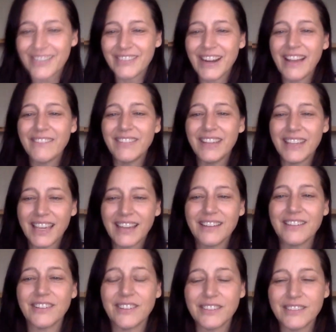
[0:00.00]
Ravi
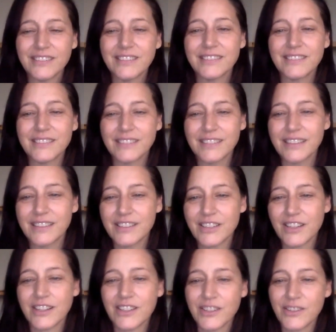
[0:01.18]
Kendall,
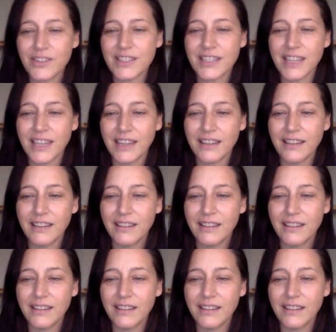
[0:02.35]
Shantu is saying,